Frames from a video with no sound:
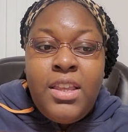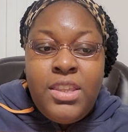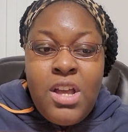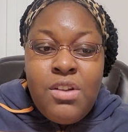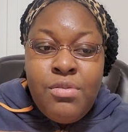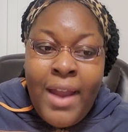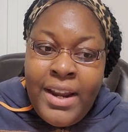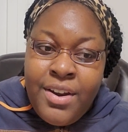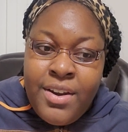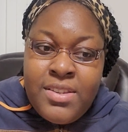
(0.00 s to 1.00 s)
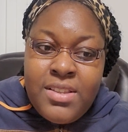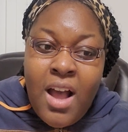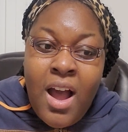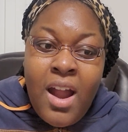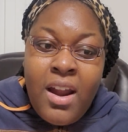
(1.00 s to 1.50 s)
Young writers
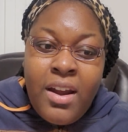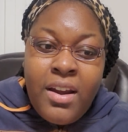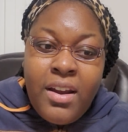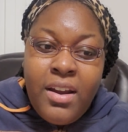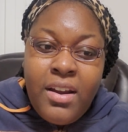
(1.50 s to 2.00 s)
are